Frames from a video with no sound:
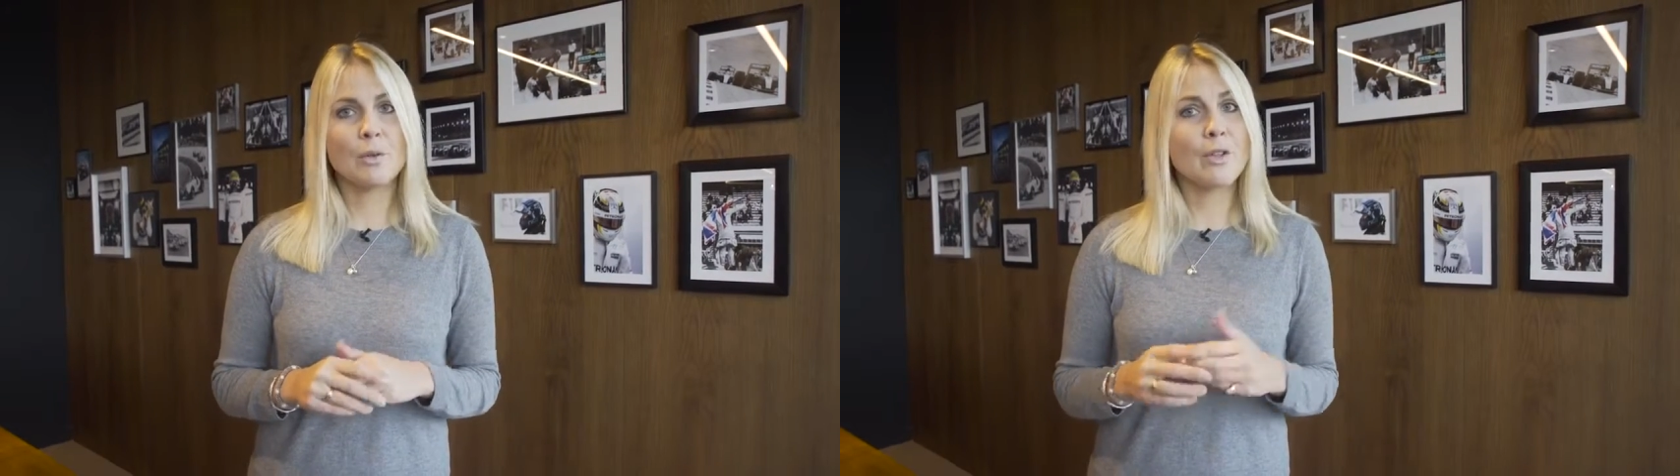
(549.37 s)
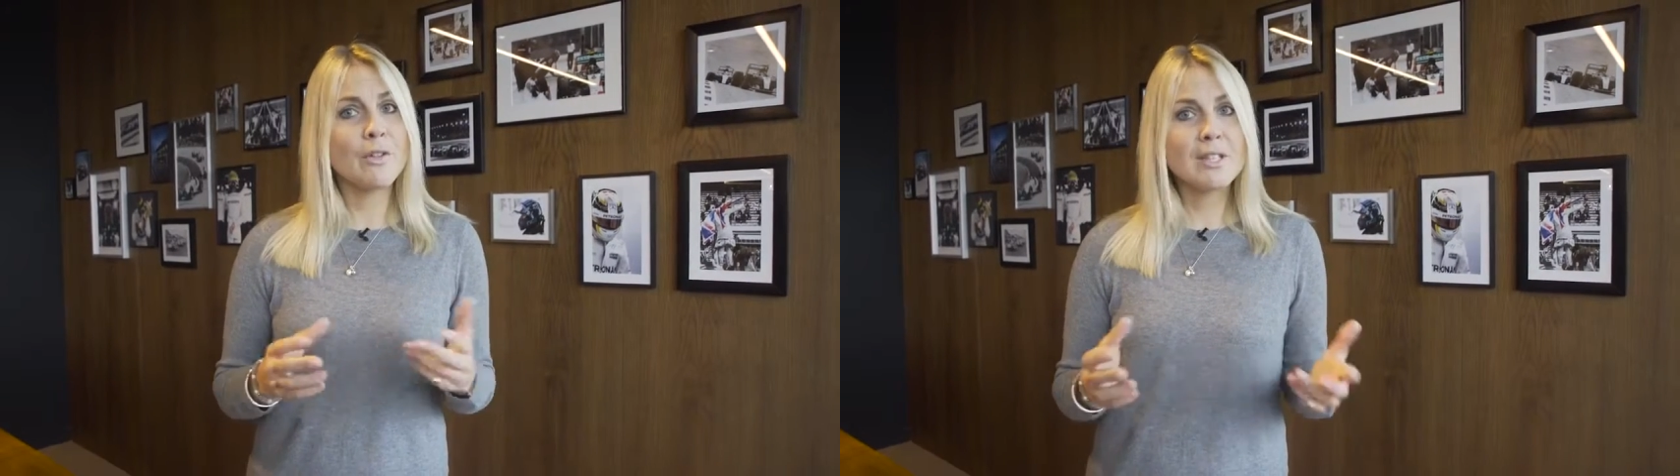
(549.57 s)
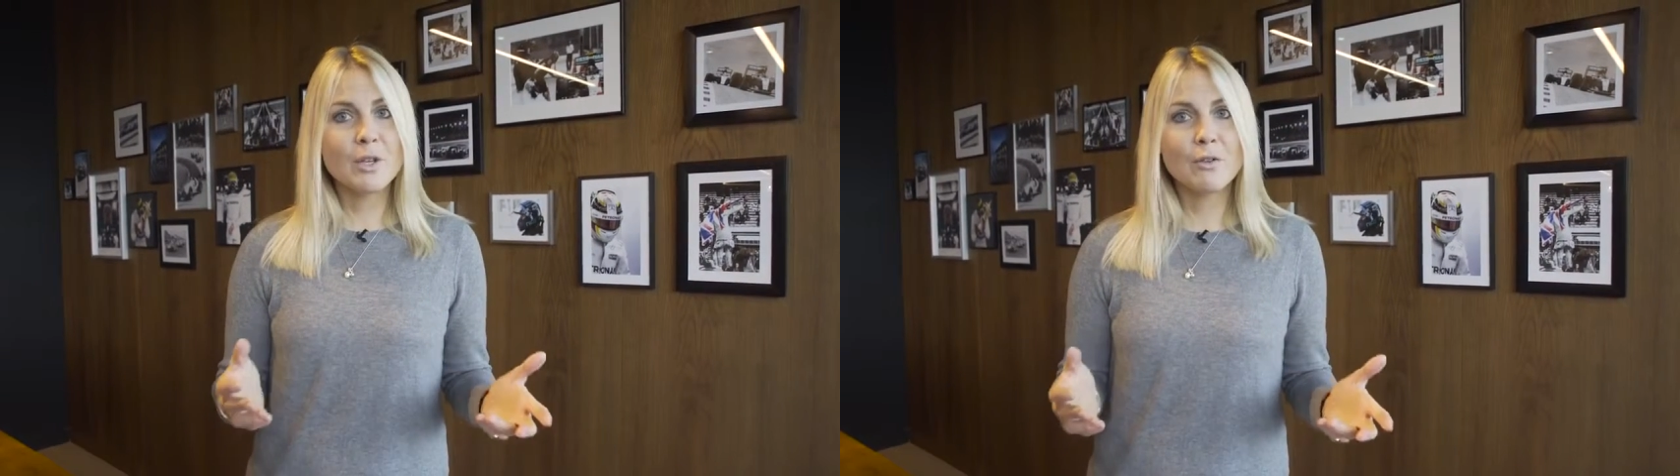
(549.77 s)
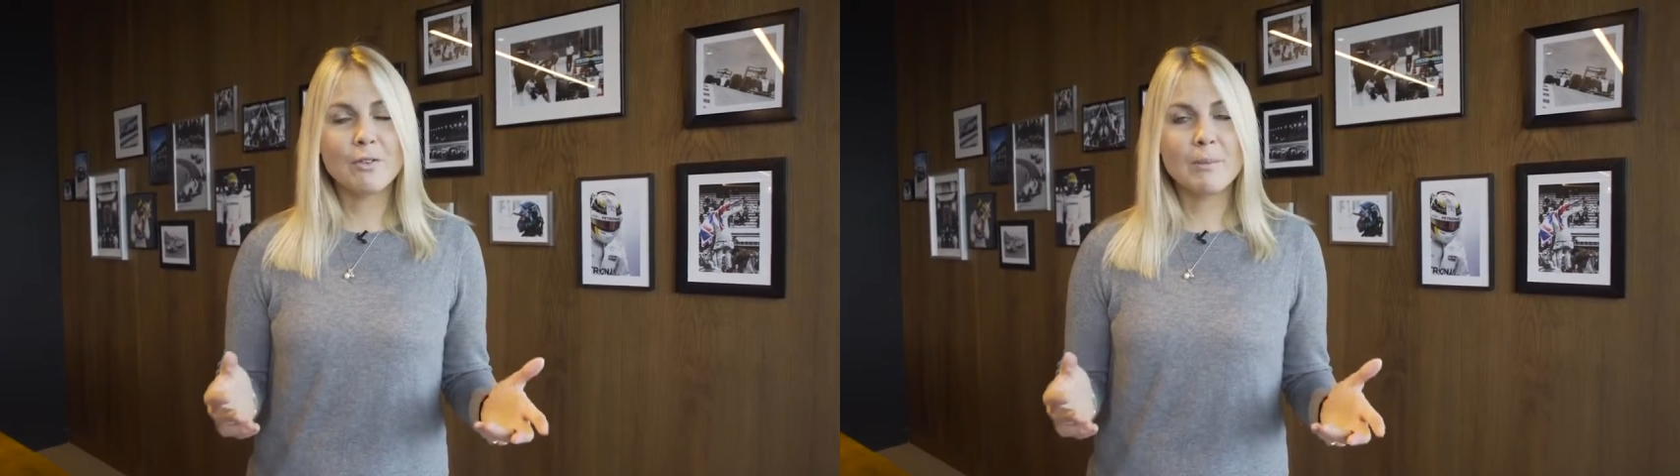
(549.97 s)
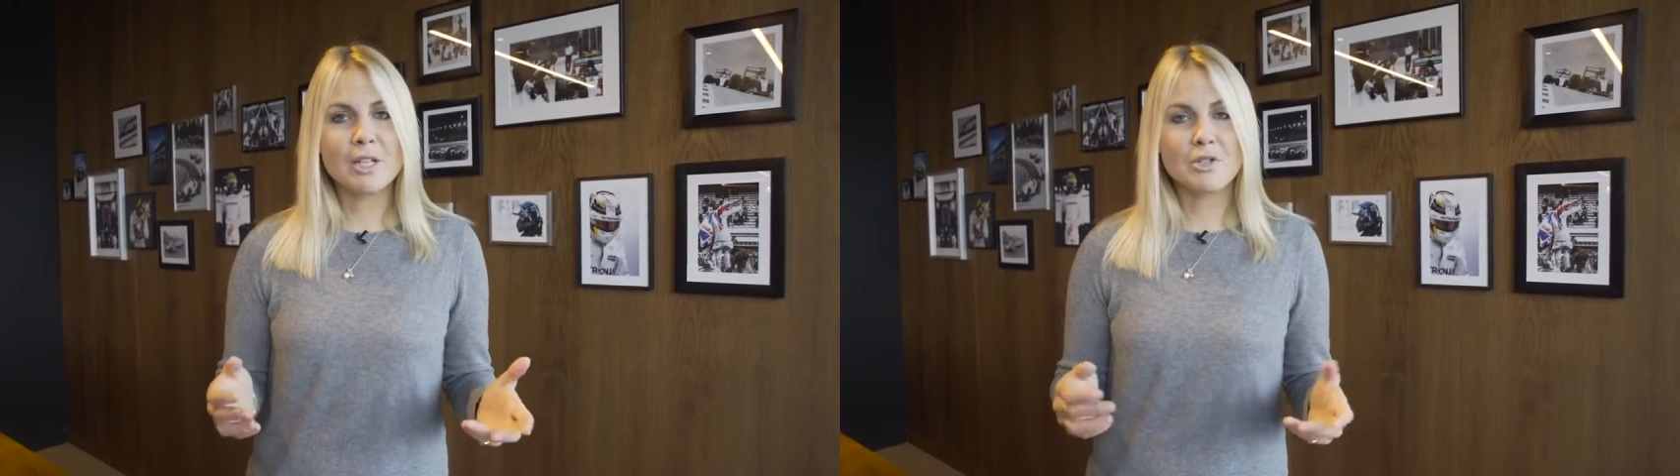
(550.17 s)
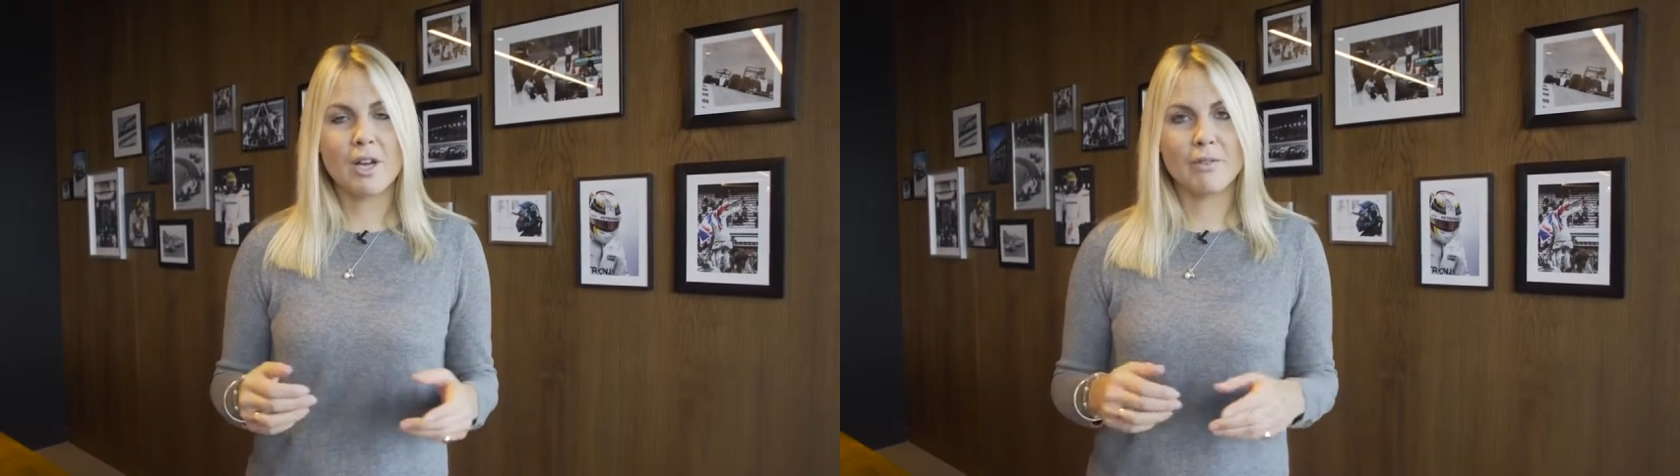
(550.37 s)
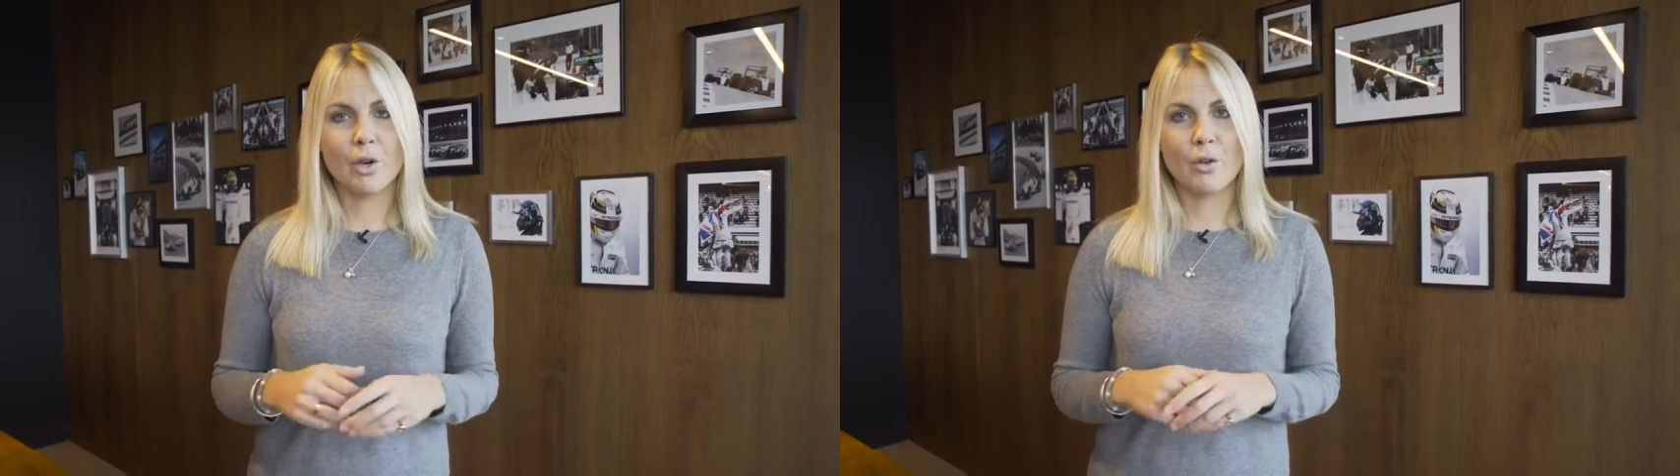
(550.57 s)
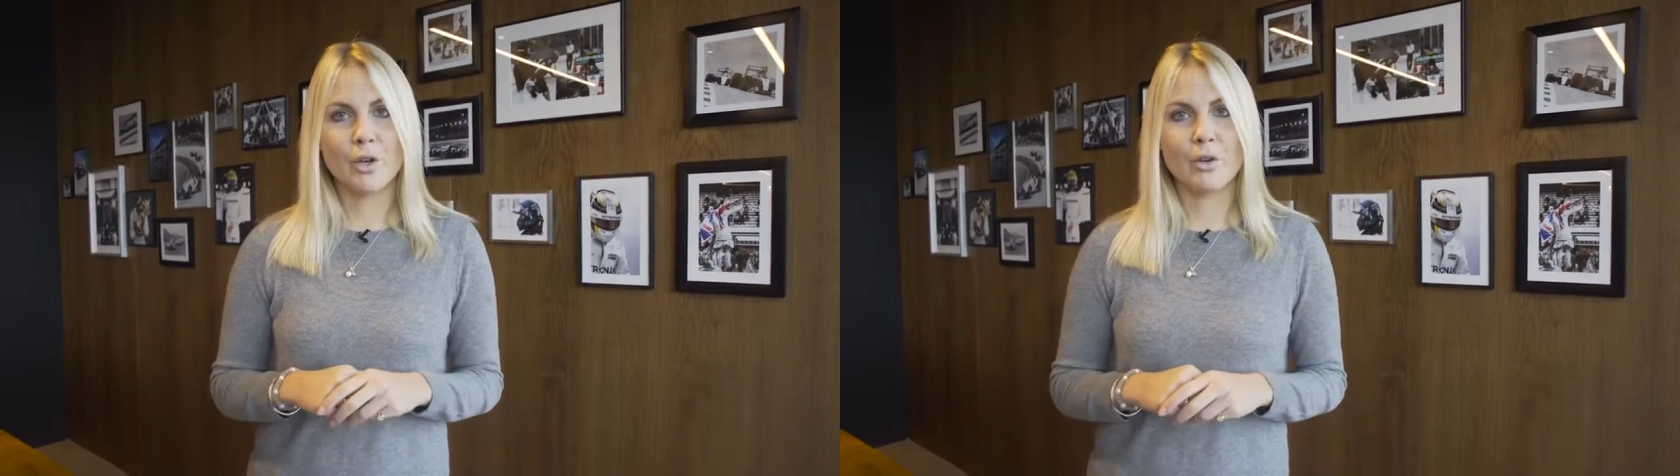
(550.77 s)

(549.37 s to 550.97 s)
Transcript: And although there's no female driver